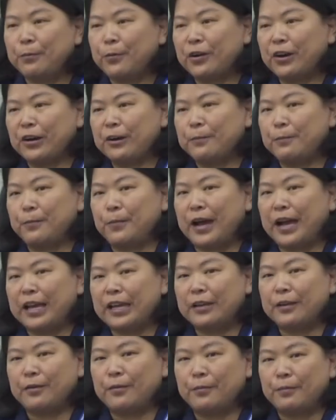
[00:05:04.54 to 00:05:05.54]
part of
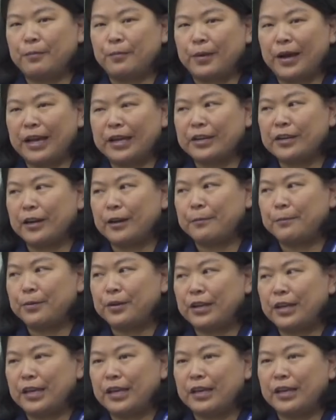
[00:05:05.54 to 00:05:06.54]
my my
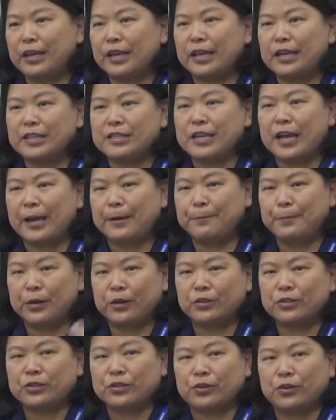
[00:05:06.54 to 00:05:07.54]
company is I
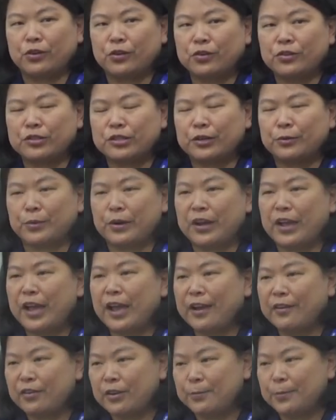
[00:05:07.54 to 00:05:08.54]
built a culture where
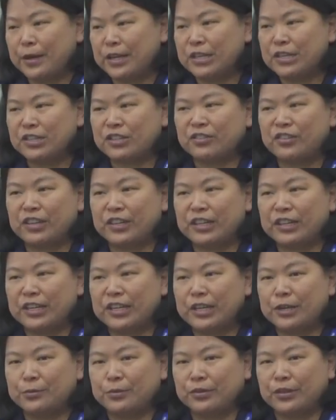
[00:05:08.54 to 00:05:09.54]
everybody's treated
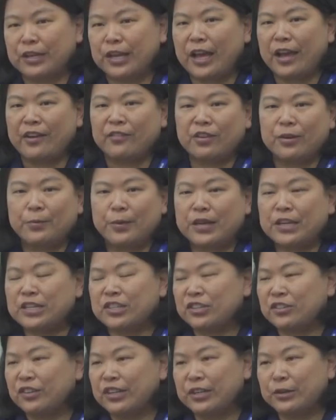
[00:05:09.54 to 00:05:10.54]
equally,
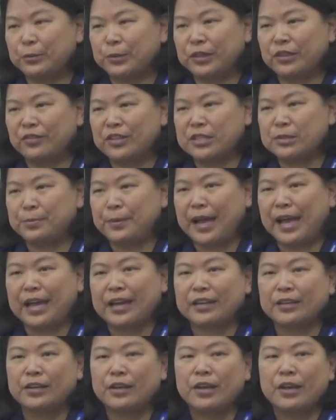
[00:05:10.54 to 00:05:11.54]
everybody's treated with
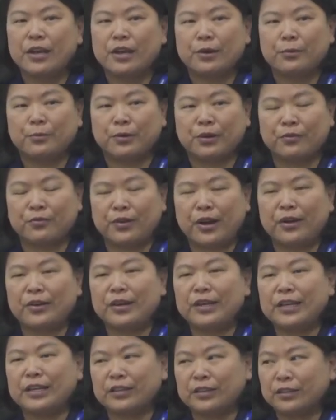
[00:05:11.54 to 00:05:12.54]
respect. We're
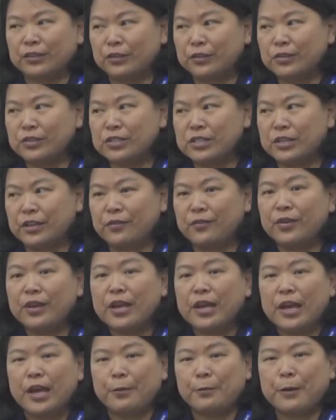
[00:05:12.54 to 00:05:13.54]
very inclusive.
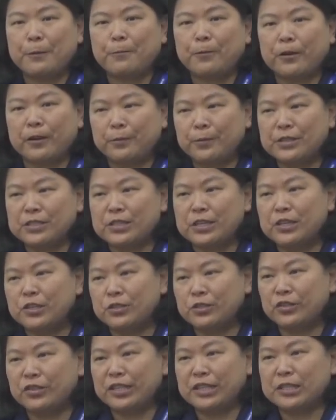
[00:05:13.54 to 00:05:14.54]
And we purposely
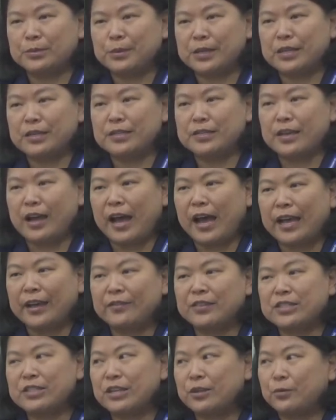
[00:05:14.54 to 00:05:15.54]
do this because I've
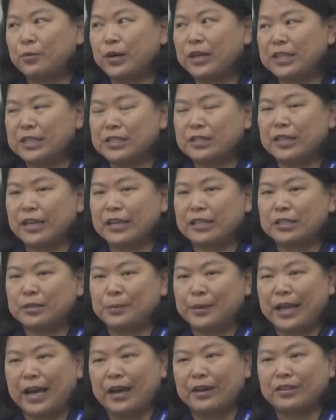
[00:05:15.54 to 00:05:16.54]
seen what it's like to
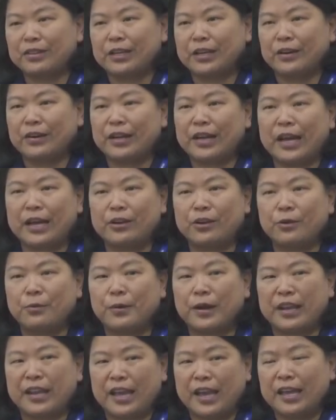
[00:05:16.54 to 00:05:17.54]
be out there, and I don't
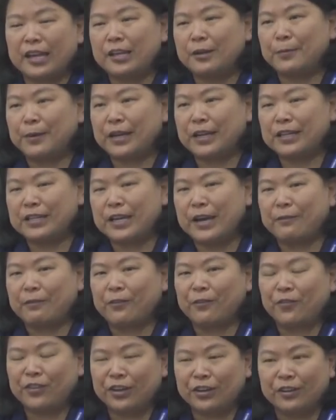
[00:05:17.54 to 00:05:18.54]
want anybody to ever
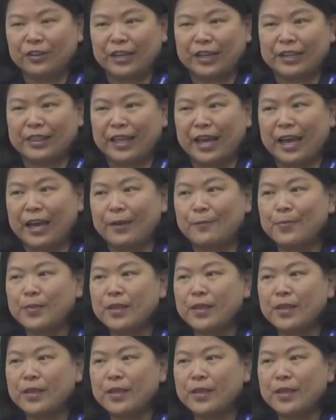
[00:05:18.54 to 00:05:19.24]
feel like that.